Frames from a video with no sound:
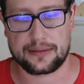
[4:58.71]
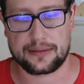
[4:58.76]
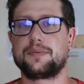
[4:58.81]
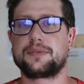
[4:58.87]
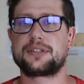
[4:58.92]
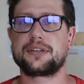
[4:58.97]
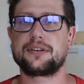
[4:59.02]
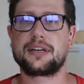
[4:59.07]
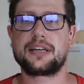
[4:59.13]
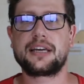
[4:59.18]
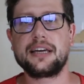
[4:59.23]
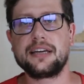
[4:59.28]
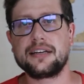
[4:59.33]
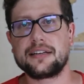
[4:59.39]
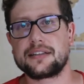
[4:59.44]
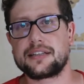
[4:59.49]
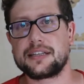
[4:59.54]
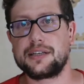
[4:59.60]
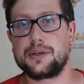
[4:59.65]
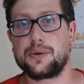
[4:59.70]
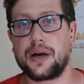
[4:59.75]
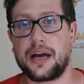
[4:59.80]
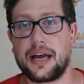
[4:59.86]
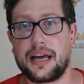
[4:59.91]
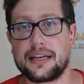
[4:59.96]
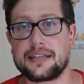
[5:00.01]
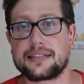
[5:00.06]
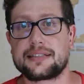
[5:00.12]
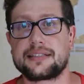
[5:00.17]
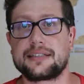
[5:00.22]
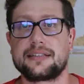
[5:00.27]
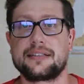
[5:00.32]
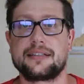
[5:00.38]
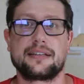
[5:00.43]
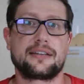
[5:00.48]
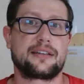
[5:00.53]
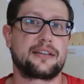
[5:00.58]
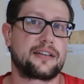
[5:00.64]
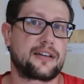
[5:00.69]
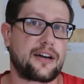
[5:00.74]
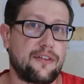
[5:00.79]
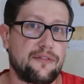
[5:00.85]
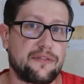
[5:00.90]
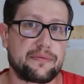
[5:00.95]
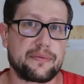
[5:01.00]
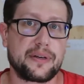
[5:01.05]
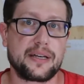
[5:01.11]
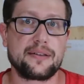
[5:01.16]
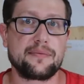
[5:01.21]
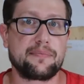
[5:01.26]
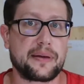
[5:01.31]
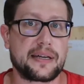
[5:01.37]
So here the US government